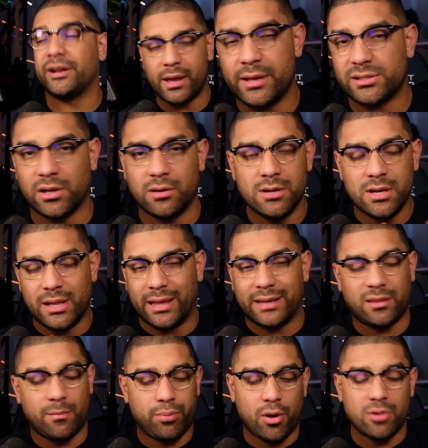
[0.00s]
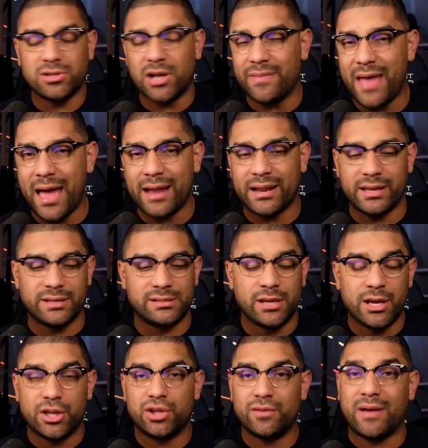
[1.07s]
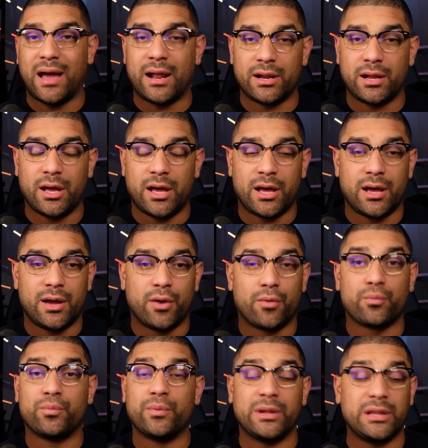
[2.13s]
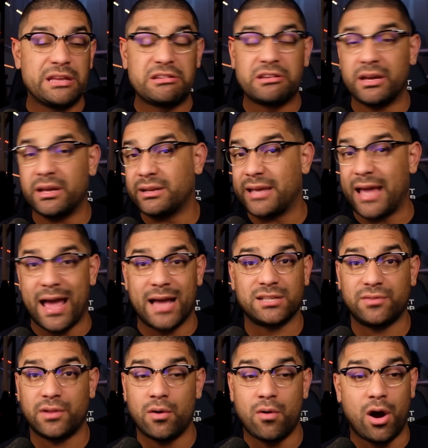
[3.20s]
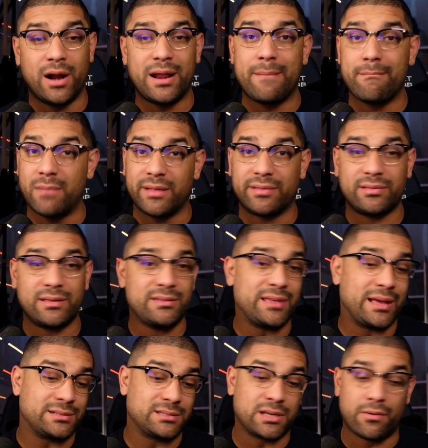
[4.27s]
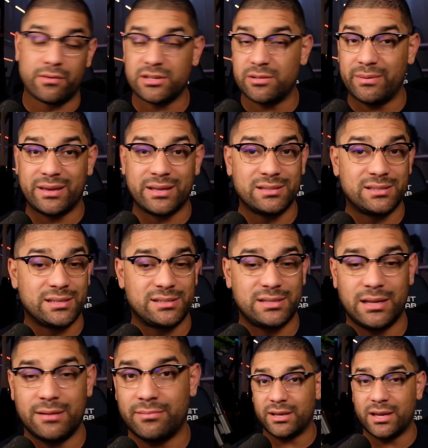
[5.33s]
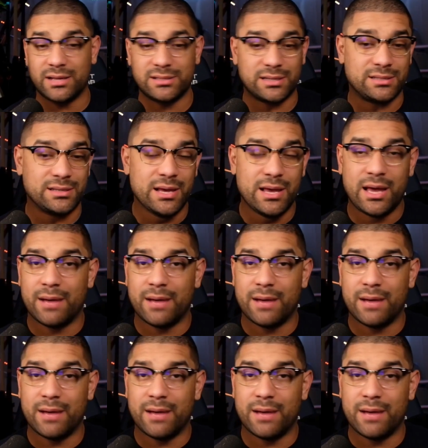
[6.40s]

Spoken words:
So like the pros on that is you've got a really good cash flow on it monthly that's going to be consistent because it's a